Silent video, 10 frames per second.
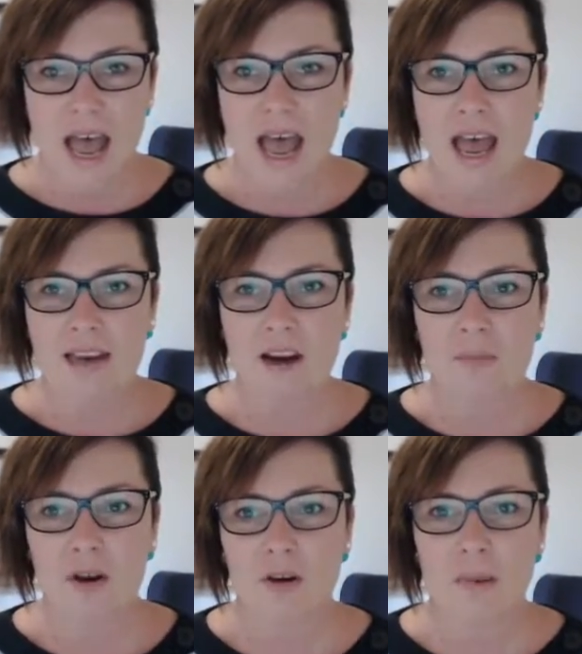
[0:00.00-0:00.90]
and
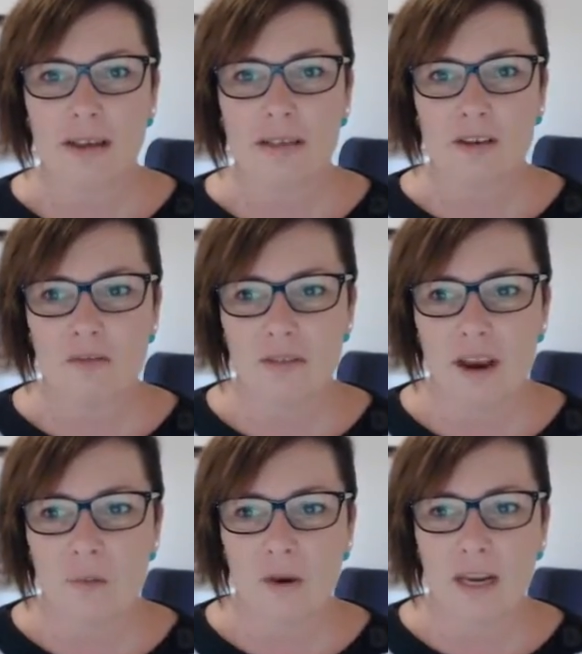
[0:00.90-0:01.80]
I'm going to paste it over
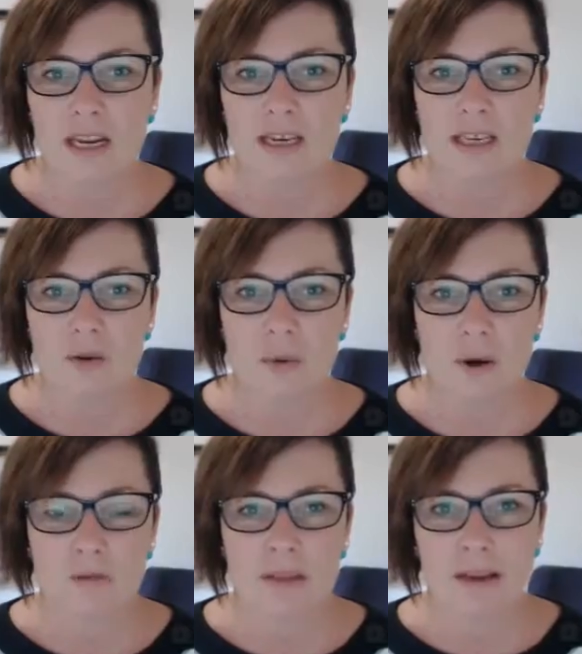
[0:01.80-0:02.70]
there, and we can continue it
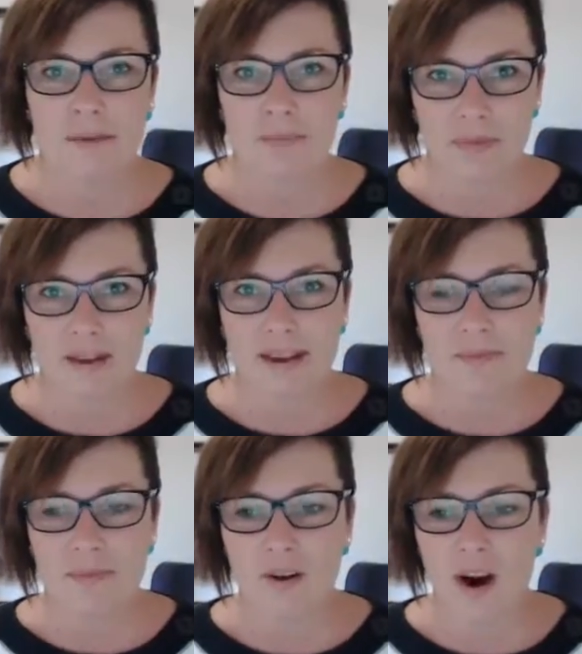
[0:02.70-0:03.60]
over there.
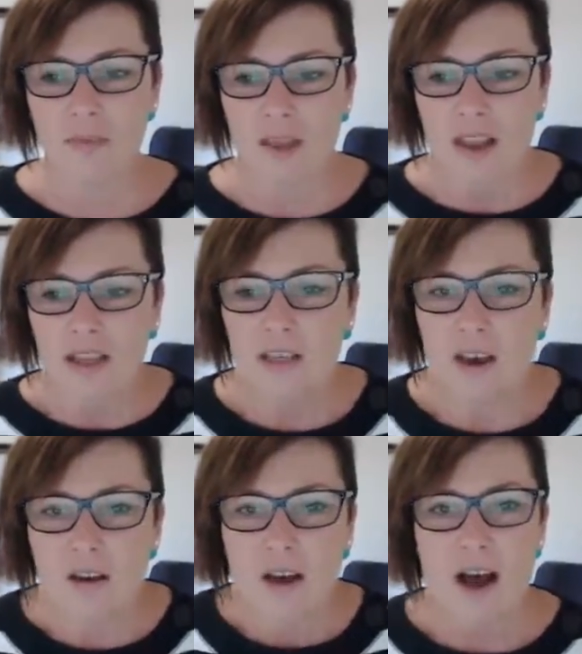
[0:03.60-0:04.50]
Yeah. All right.
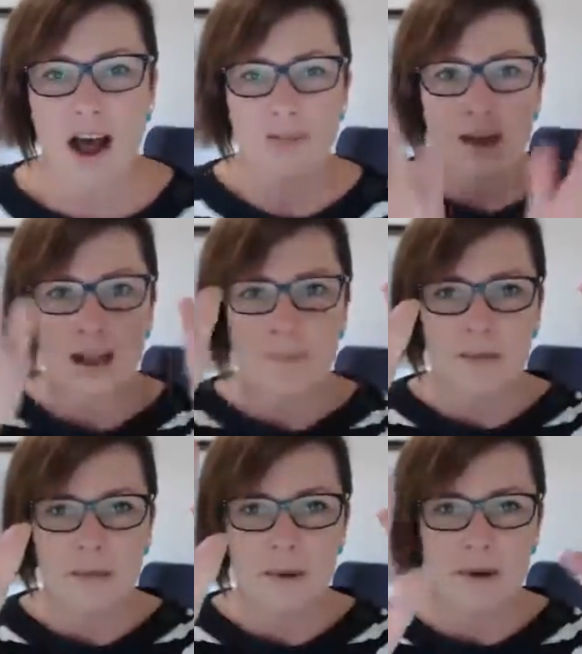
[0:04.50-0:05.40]
So, high vibes,
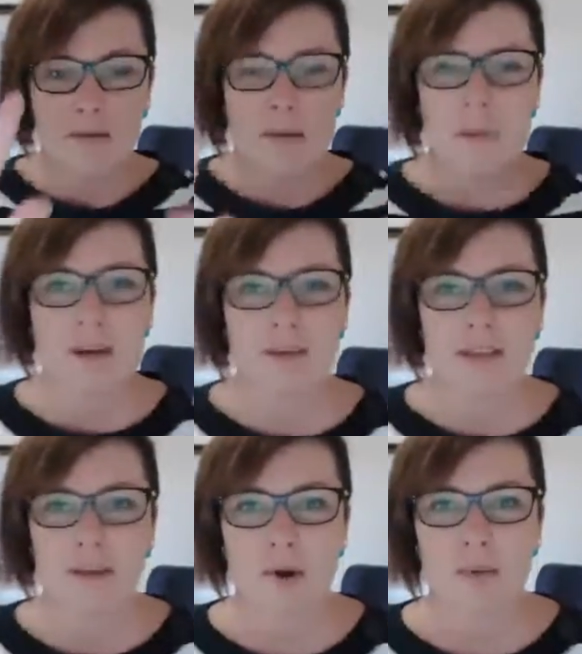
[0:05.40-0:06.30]
everybody. Remember to go
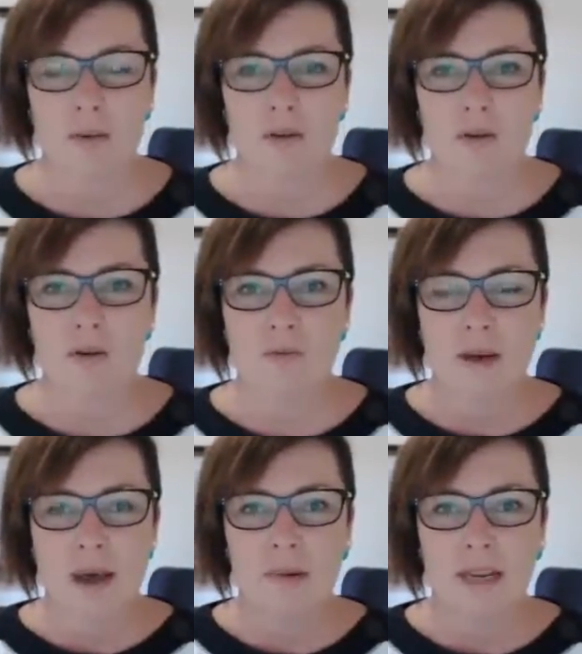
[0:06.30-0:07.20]
celebrate with your
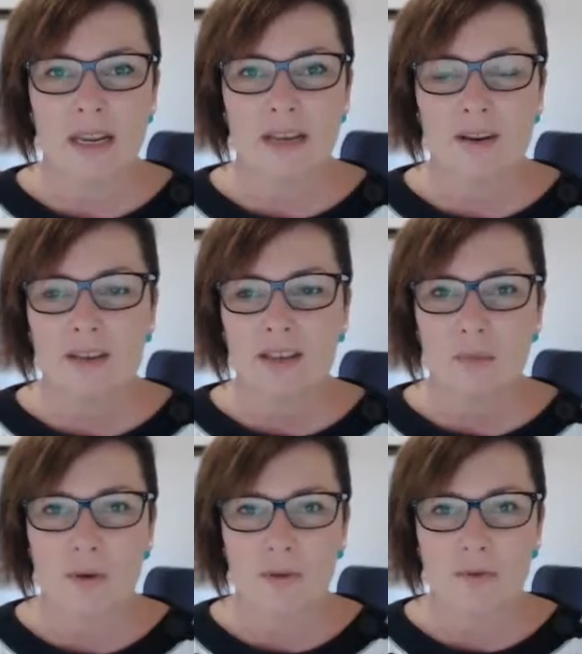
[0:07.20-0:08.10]
family, go
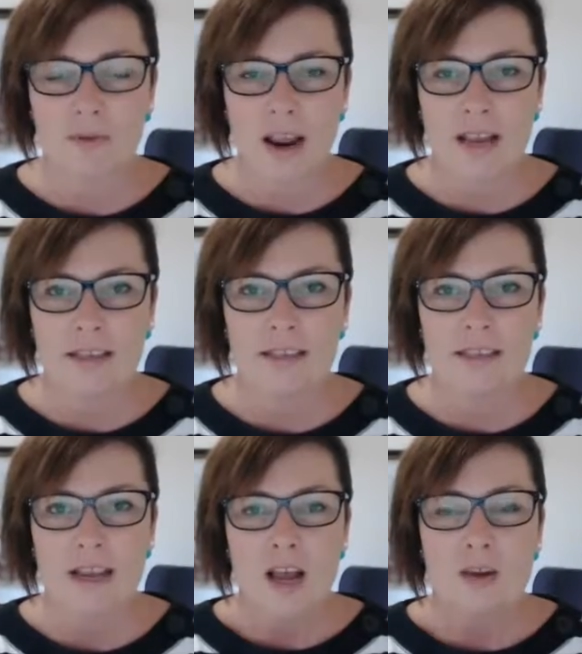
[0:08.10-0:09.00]
celebrate with your
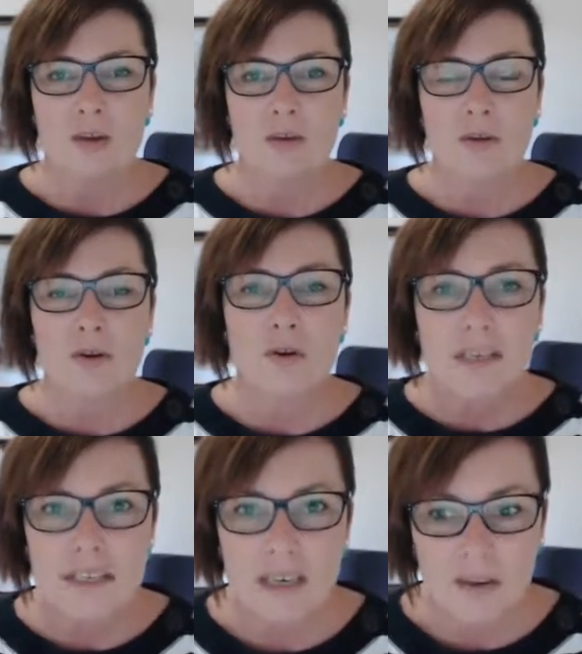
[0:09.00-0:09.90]
friends. Look at all the
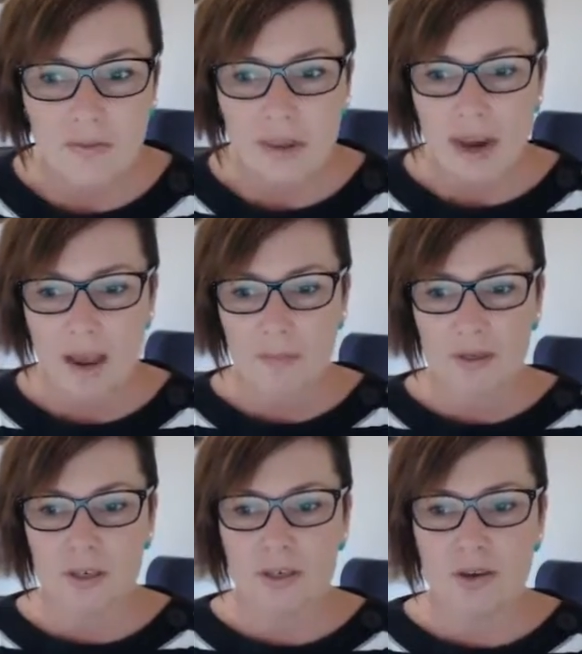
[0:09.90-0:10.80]
good stuff that
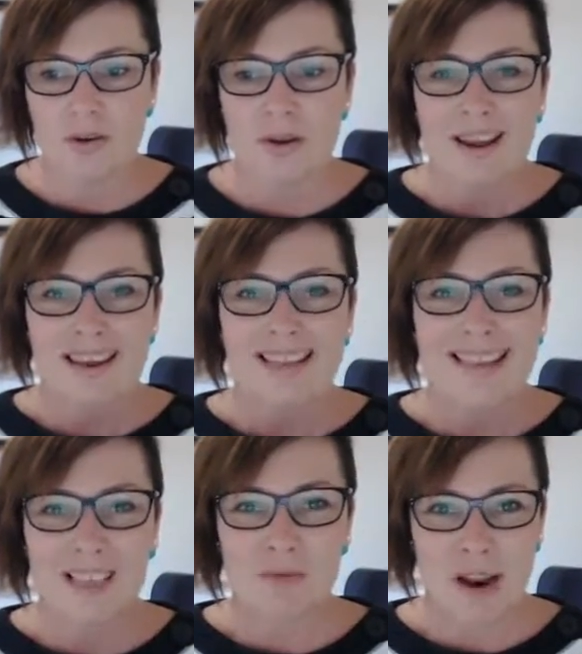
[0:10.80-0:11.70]
happened to you
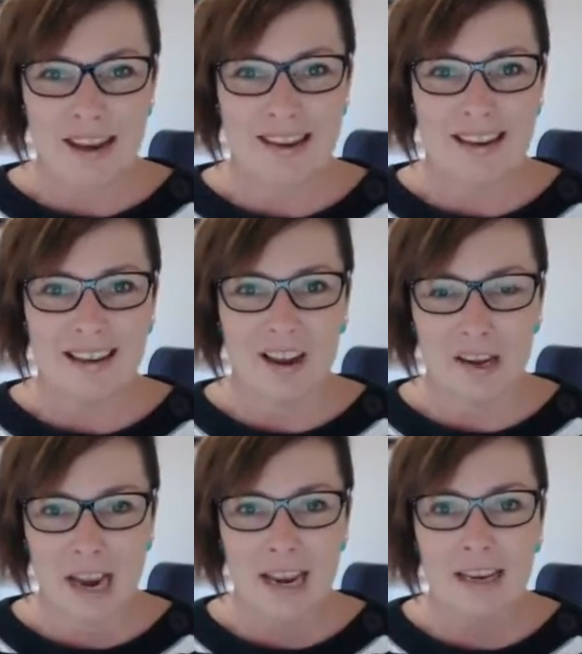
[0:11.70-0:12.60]
this week,
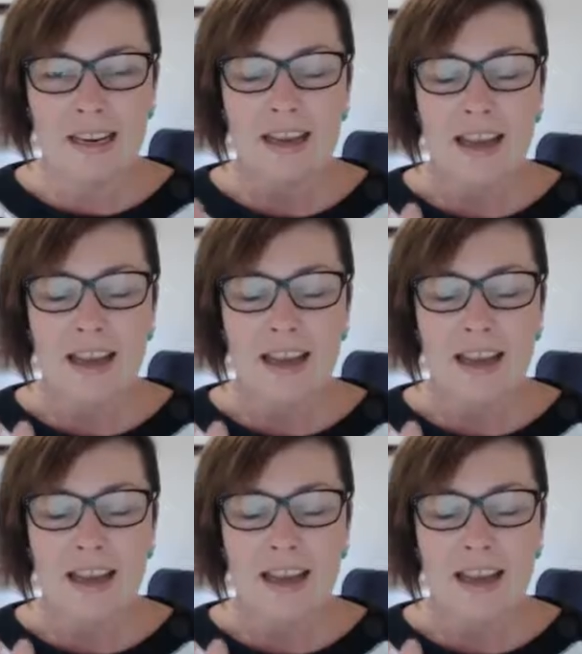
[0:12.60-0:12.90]
okay?